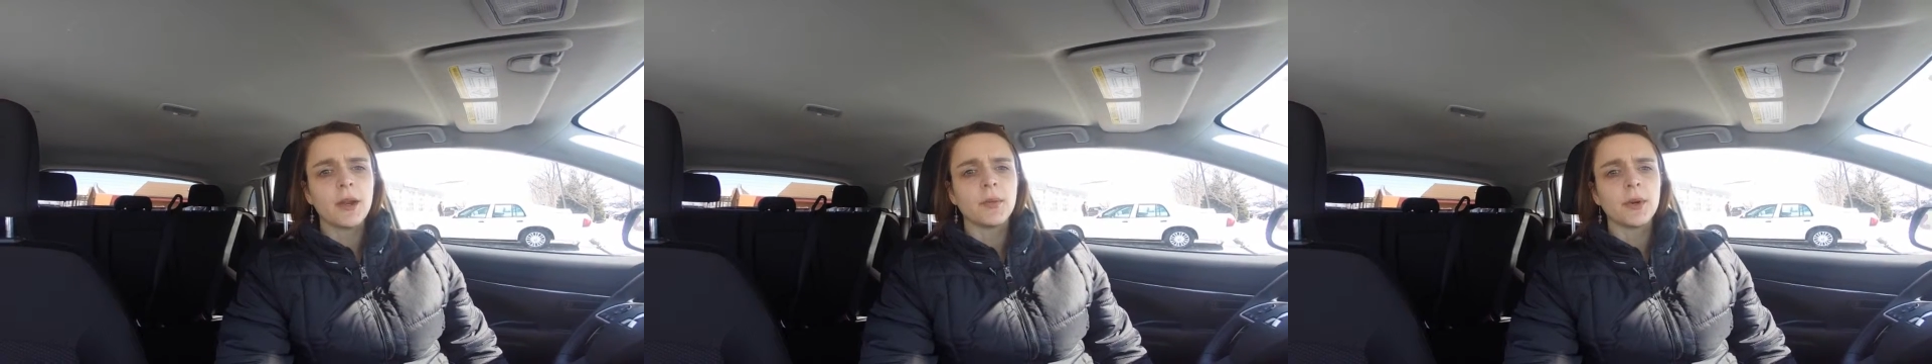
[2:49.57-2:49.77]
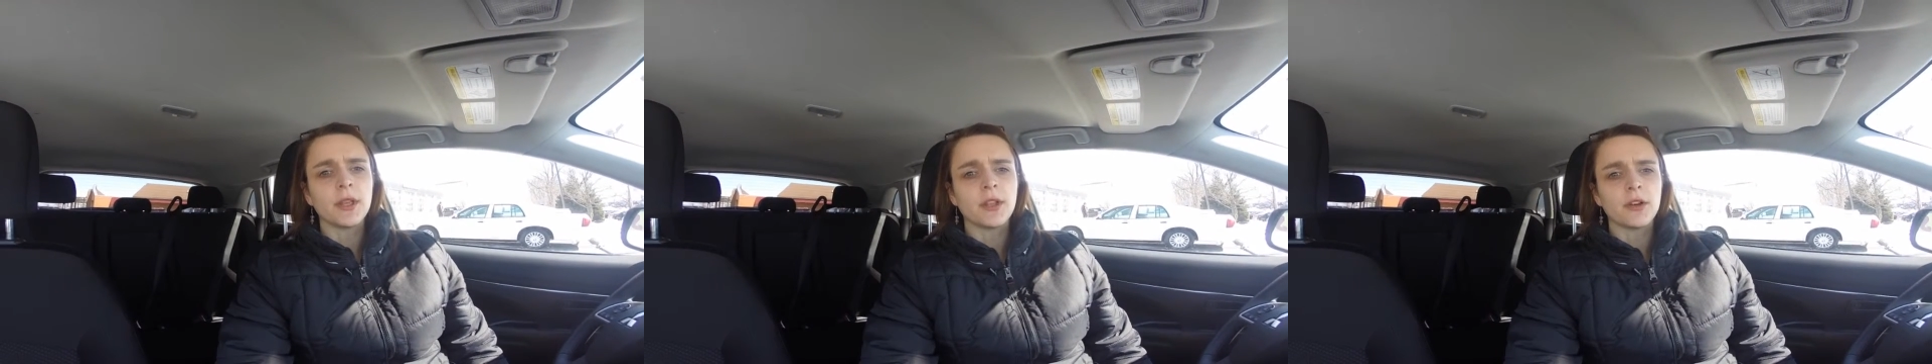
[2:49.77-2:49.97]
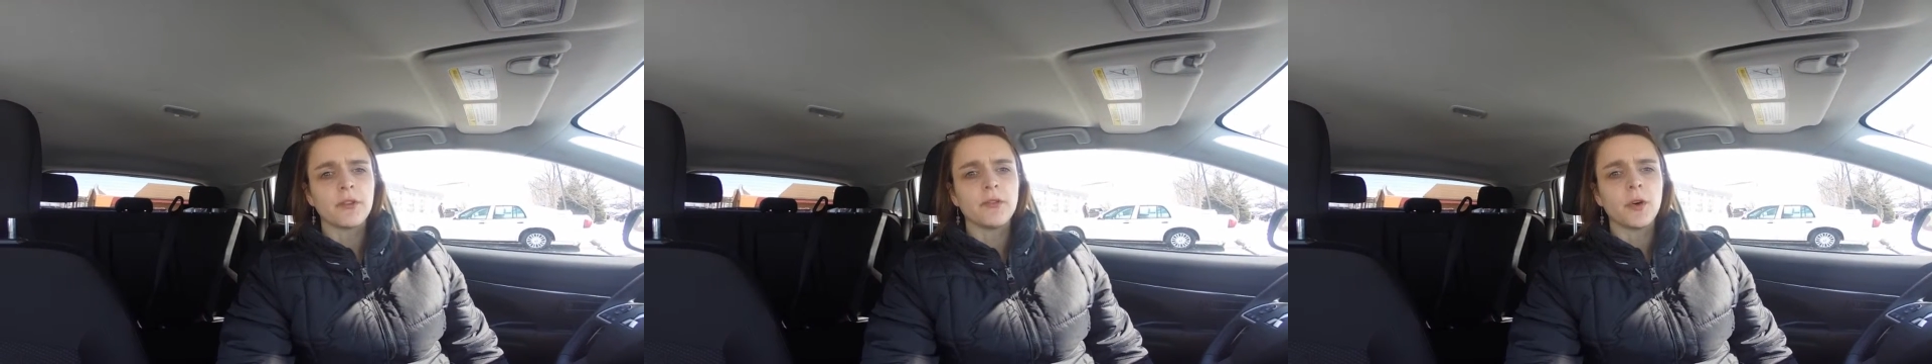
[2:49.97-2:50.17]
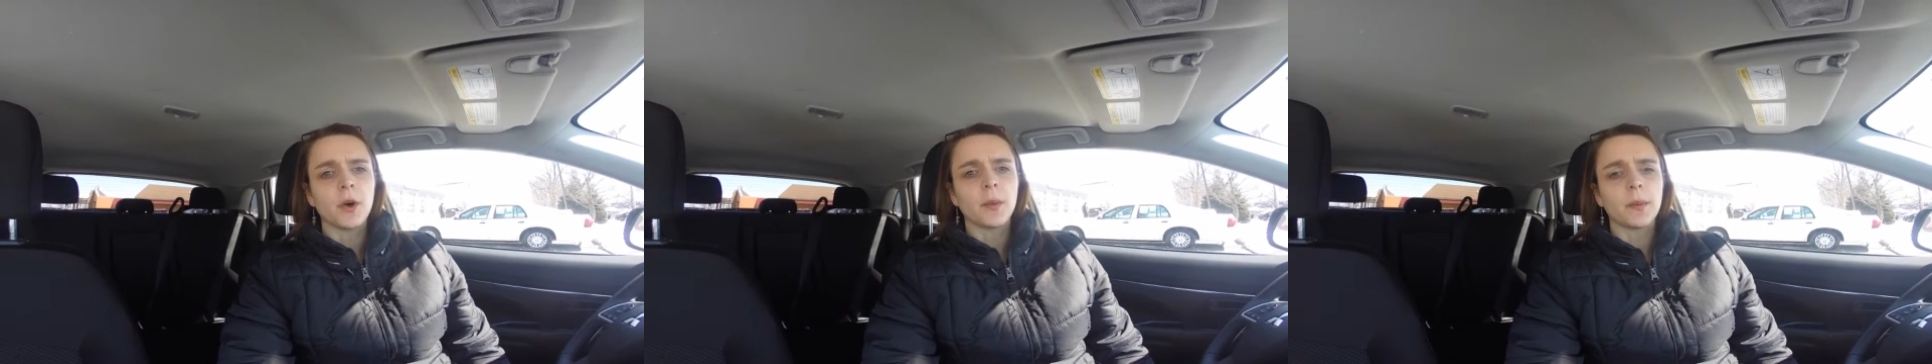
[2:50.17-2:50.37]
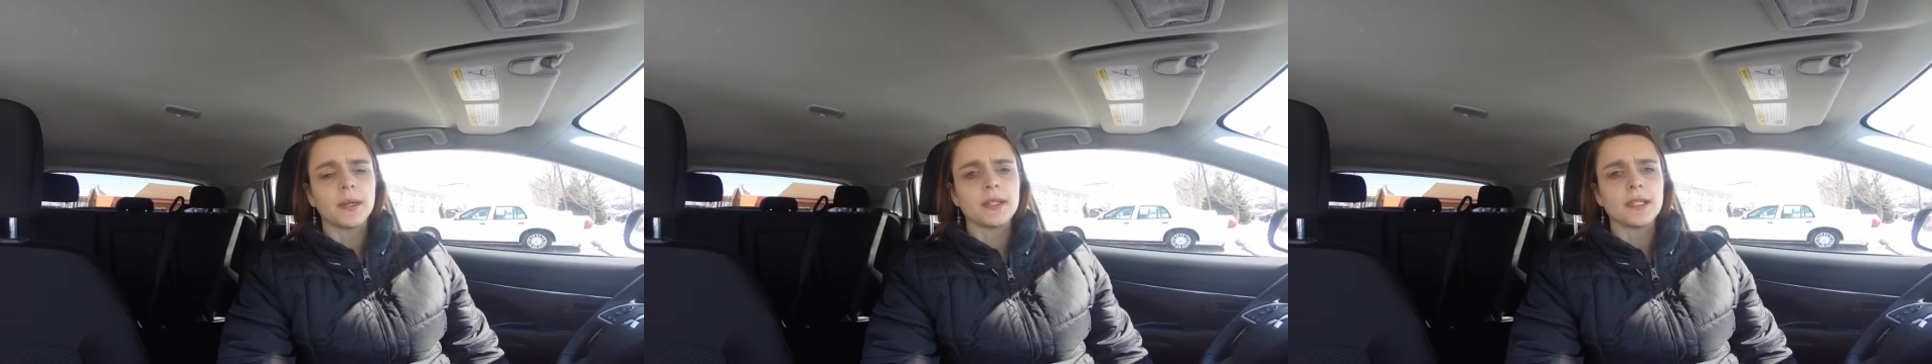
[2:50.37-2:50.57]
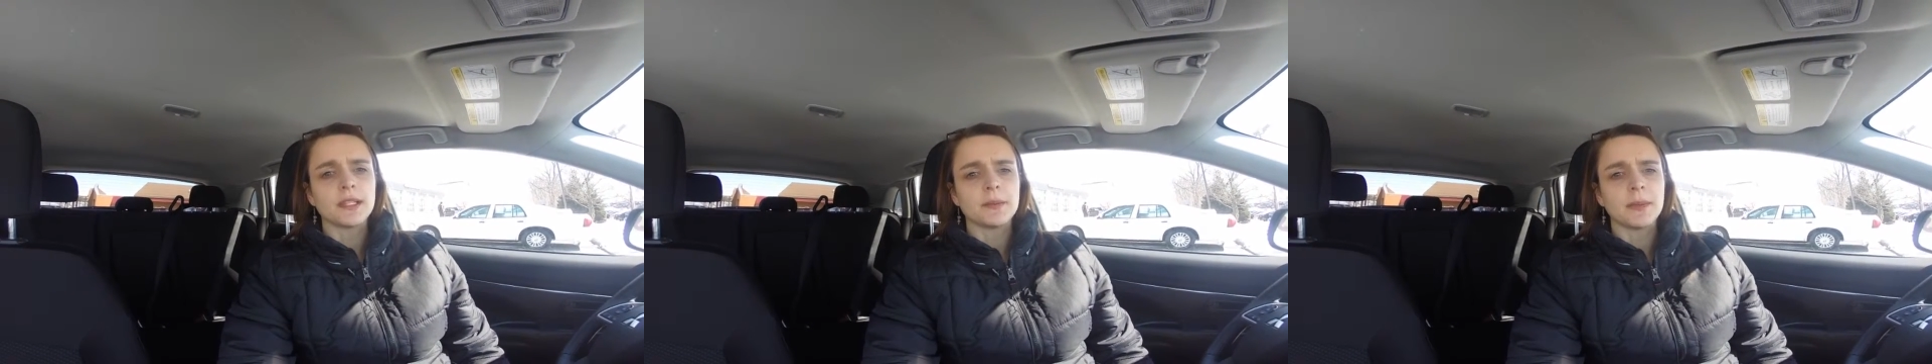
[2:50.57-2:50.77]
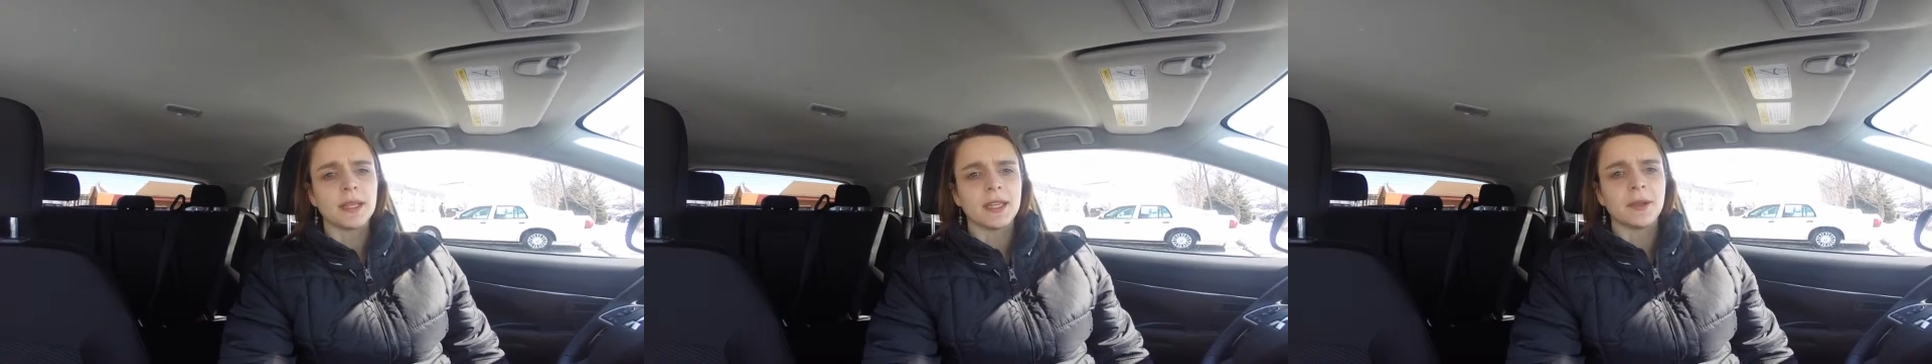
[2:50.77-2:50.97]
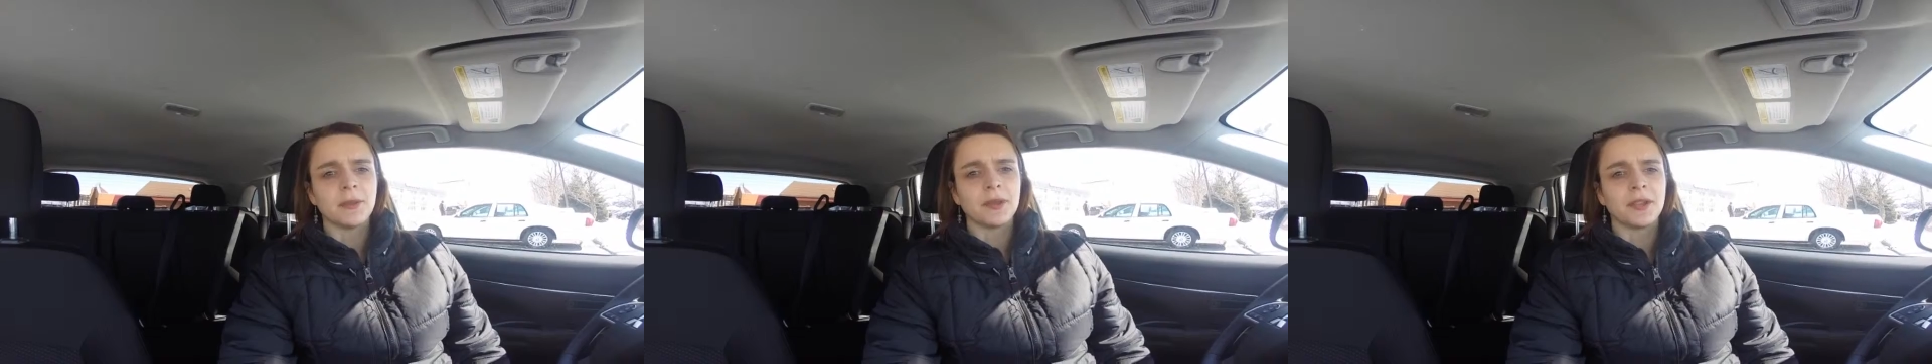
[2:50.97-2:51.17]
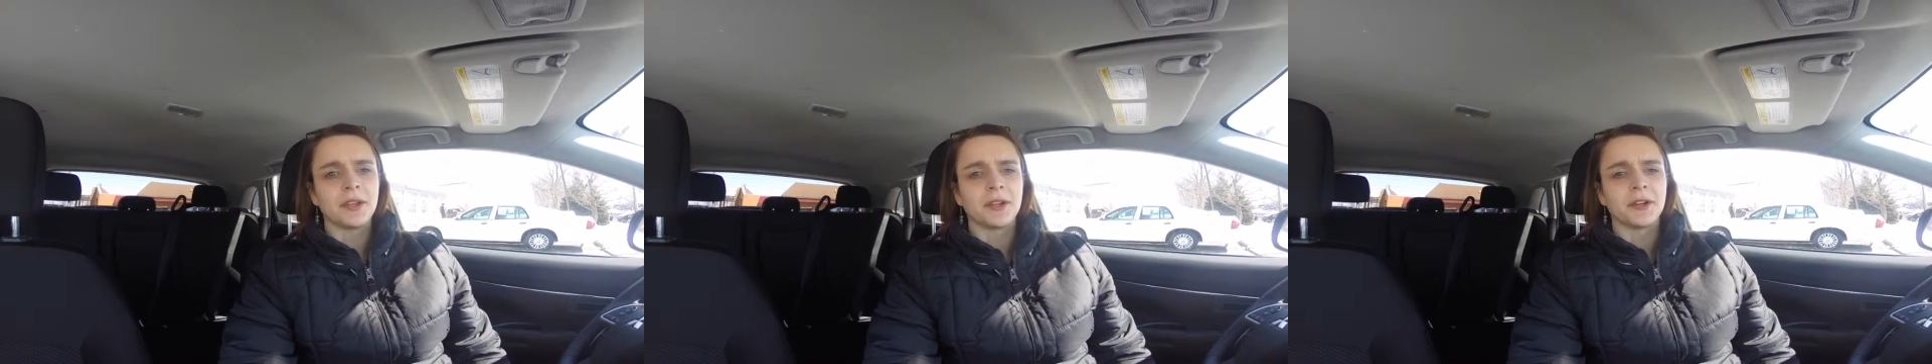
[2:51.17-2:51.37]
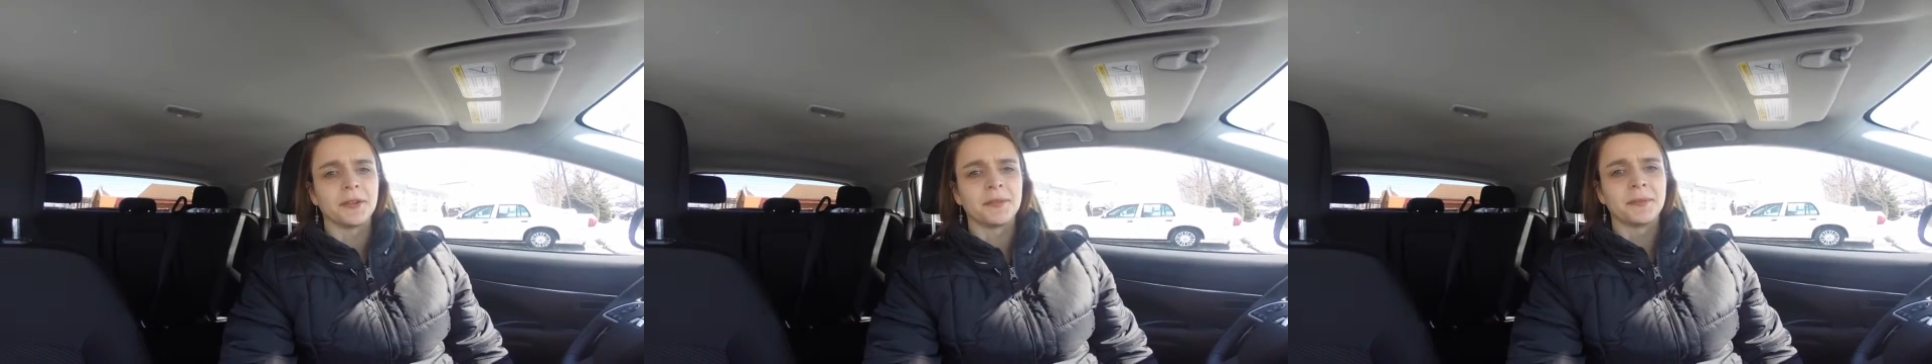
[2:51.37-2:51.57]
and we look forward to speaking with
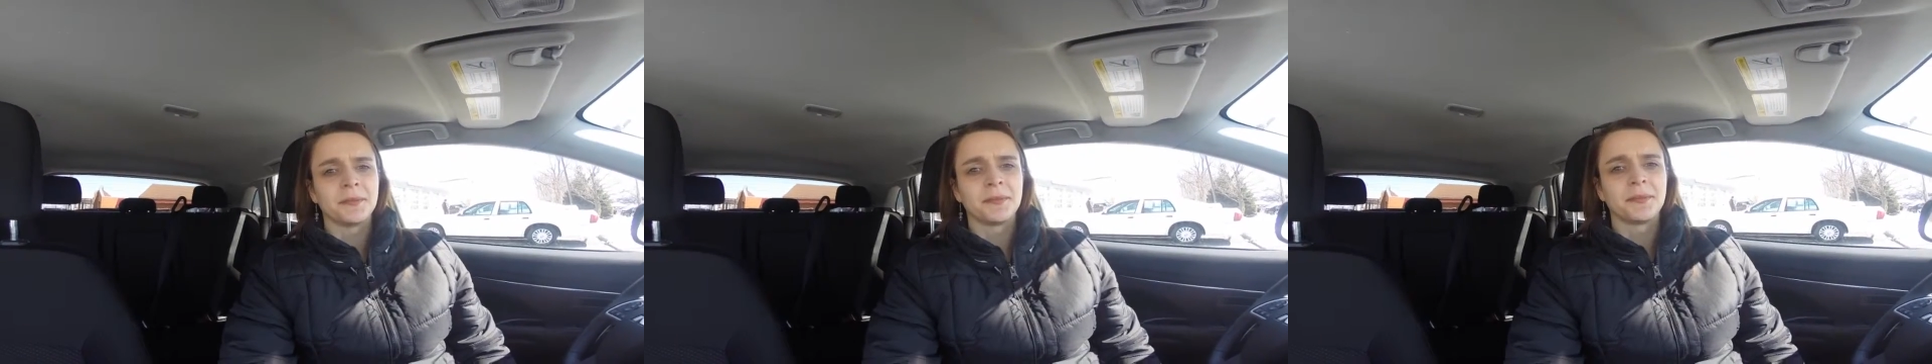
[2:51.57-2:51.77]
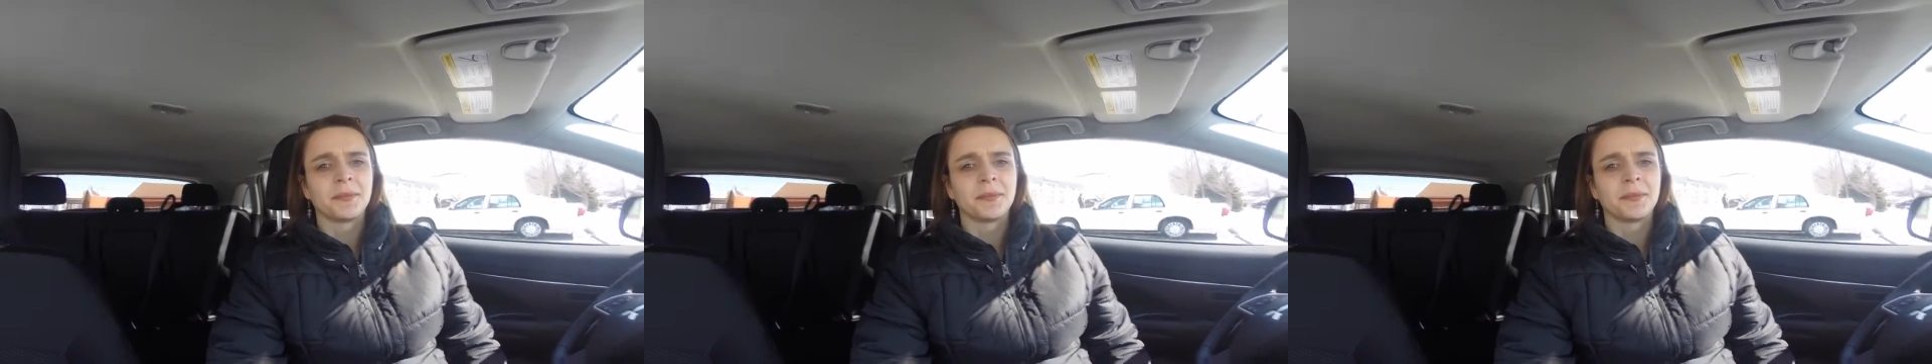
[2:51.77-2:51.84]
you.